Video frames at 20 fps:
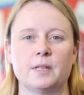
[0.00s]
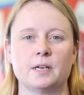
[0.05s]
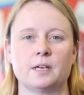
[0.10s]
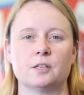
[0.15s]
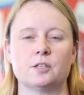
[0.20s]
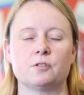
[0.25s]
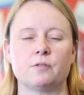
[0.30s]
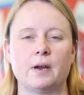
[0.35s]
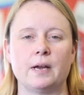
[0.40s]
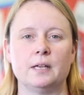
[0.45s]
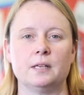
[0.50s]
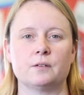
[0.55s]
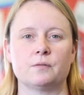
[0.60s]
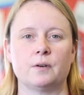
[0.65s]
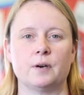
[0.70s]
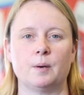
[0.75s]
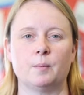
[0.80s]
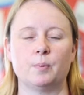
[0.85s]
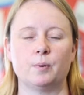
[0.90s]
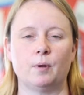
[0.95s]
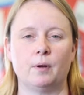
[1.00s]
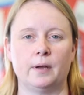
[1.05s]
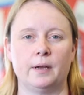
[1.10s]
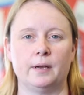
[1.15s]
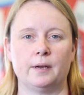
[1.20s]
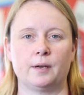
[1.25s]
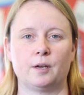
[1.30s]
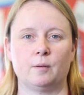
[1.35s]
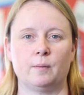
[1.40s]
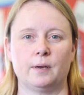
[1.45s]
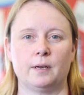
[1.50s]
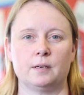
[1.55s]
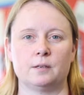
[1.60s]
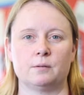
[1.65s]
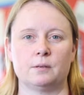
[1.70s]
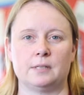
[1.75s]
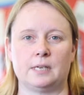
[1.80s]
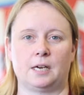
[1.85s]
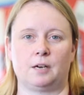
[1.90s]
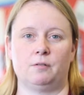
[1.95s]
of the constraints for an employer coming
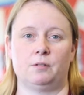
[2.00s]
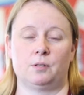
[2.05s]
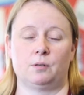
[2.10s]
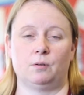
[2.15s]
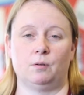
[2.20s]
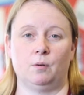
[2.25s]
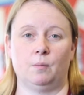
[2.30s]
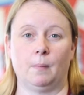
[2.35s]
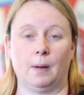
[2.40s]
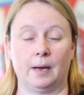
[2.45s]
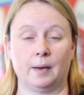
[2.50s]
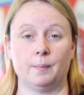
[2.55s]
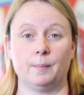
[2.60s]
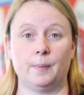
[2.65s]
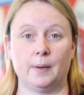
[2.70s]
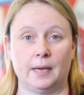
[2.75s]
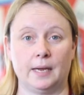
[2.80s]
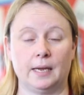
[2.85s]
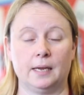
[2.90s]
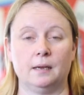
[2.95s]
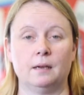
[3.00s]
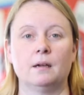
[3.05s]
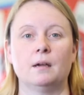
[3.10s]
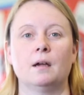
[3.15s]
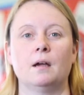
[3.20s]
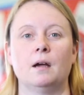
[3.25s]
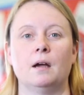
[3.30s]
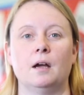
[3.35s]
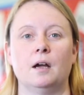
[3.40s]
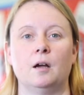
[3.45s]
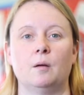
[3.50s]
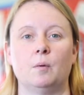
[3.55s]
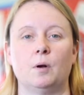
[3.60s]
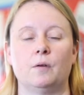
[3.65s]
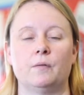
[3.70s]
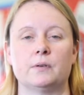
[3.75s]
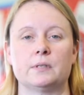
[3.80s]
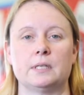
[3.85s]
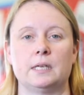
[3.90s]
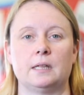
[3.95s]
into a secondary school might be
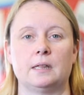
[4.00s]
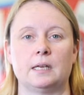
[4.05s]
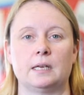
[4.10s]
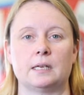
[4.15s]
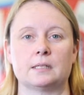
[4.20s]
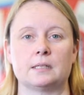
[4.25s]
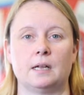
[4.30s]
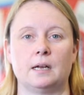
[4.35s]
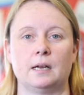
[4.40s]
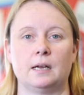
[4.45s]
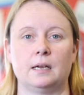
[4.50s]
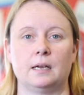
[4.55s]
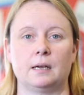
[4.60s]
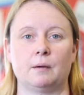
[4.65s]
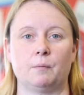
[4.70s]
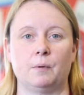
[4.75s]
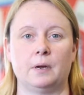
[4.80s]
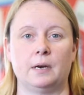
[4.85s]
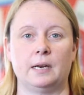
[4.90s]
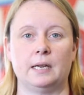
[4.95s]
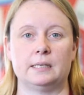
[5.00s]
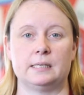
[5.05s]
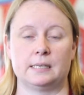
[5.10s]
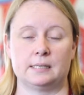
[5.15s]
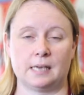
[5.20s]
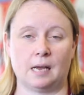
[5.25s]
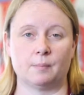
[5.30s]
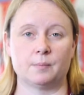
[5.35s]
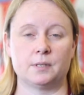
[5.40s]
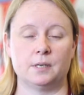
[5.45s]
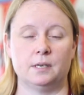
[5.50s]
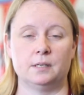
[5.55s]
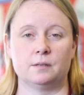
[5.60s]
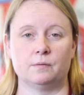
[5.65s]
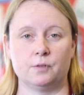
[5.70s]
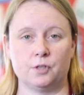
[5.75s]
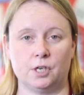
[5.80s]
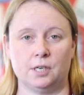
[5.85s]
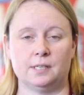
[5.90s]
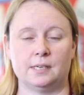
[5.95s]
obviously things like when it's exam
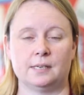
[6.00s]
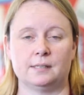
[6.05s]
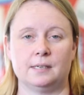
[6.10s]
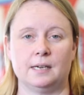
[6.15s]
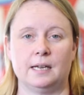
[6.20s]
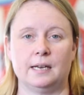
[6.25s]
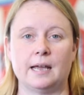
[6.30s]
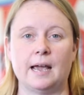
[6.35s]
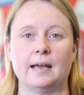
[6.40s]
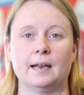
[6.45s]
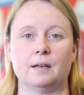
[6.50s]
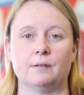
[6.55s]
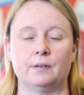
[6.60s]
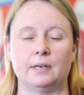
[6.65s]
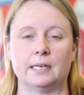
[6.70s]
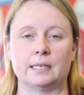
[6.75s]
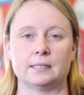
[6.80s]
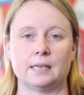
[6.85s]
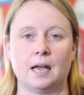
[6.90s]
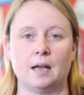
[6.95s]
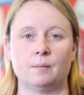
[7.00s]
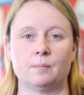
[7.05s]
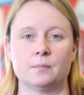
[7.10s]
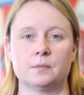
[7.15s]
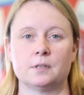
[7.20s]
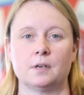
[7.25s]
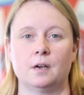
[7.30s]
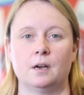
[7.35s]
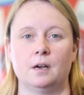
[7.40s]
season for GCSE and A-level exams,